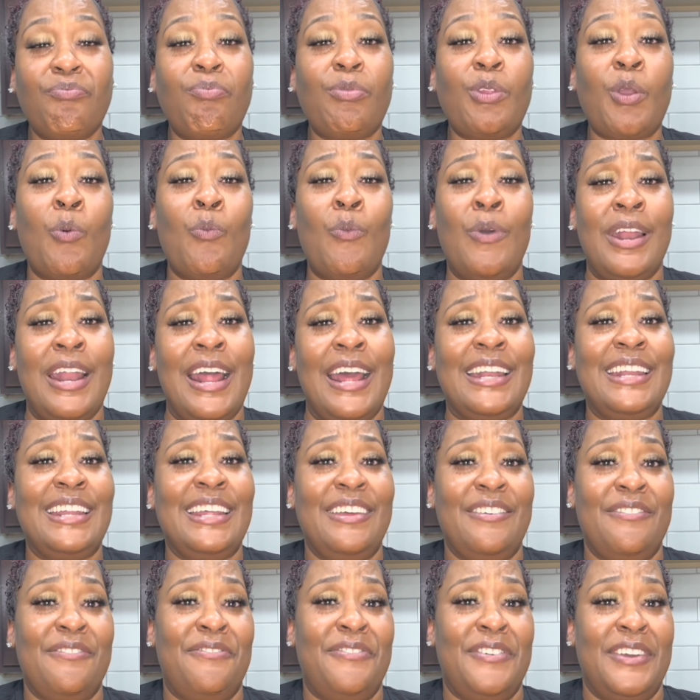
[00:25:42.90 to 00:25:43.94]
when I
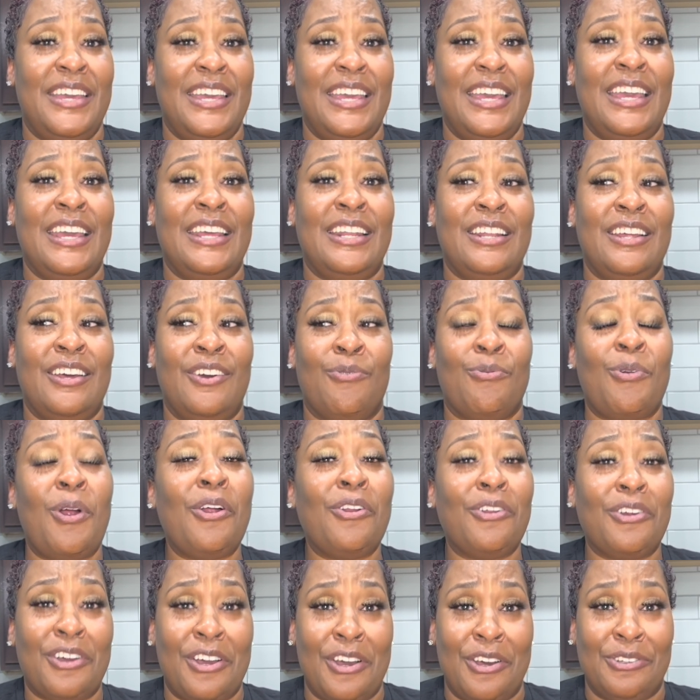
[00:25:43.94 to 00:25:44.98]
didn't fit in a
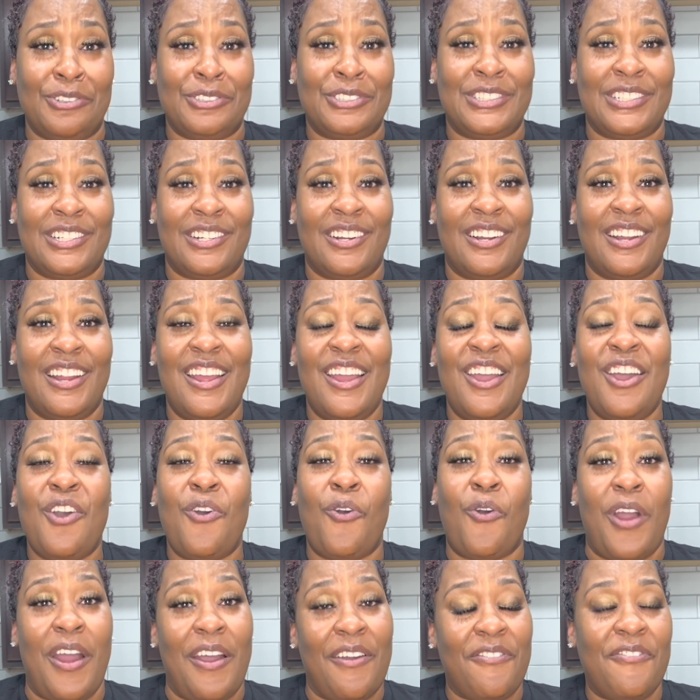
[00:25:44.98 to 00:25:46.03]
roller coaster,
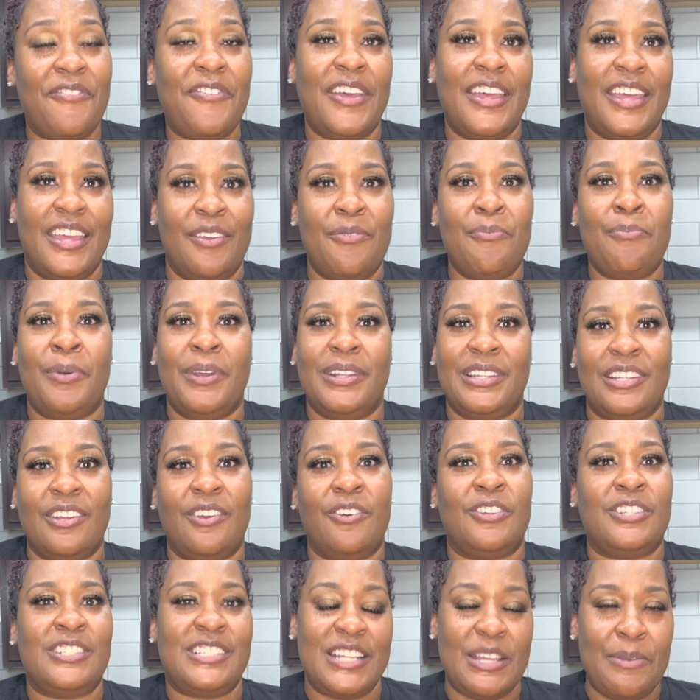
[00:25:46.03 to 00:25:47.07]
or I fit, but the
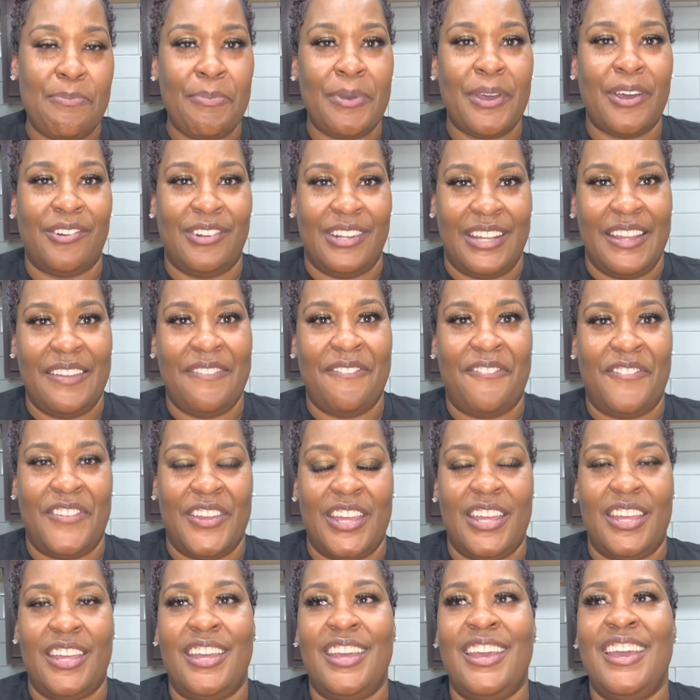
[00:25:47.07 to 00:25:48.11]
seatbelt didn't
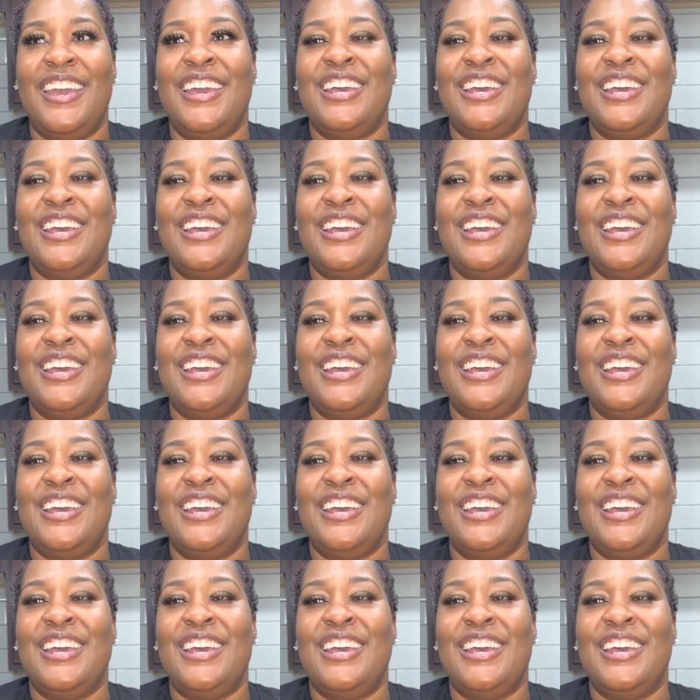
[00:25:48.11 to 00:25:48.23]
fit.